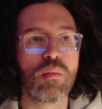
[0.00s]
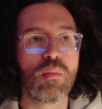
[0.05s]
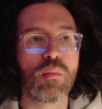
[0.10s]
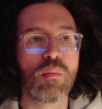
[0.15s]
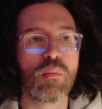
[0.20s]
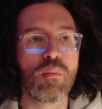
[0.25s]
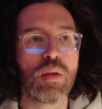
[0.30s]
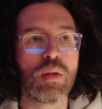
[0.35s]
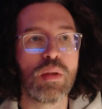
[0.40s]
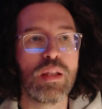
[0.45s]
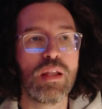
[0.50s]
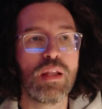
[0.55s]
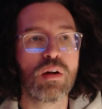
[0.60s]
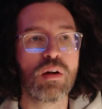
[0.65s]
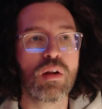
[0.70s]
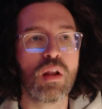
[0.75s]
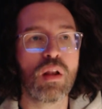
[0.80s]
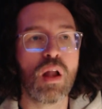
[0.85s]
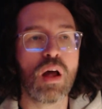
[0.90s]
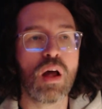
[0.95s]
But there are
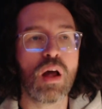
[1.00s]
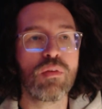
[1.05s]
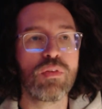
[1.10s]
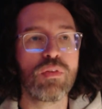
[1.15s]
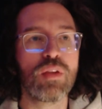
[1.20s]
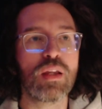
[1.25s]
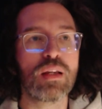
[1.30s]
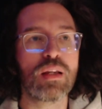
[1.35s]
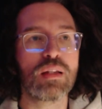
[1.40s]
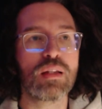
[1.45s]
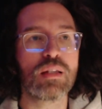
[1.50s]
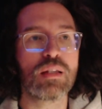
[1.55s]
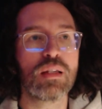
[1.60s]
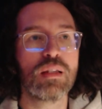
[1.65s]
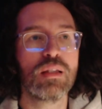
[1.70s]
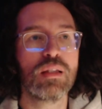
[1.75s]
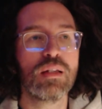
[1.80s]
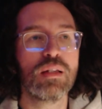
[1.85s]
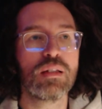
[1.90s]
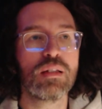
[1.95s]
a lot of things
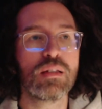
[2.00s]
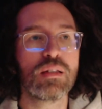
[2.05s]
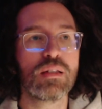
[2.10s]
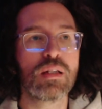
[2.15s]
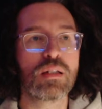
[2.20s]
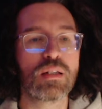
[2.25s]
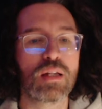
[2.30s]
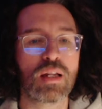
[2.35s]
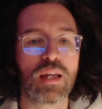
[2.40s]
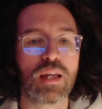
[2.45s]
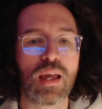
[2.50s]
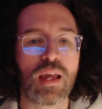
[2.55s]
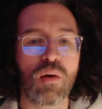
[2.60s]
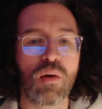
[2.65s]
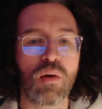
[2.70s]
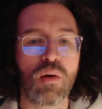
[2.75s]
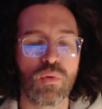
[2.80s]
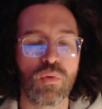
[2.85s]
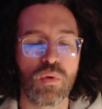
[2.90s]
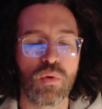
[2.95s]
that this doesn't
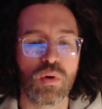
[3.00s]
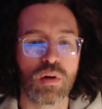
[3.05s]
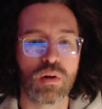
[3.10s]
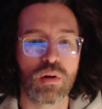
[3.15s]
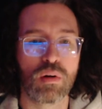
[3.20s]
account for.